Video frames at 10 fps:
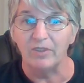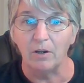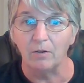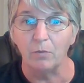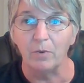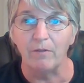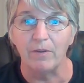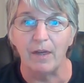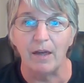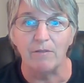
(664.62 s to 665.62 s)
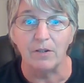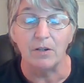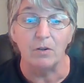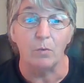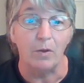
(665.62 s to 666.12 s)
do whatever they have to
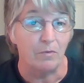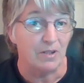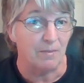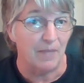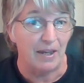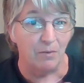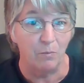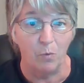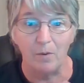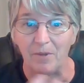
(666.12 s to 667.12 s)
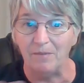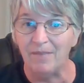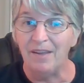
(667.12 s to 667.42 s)
do, whether it's a man, woman.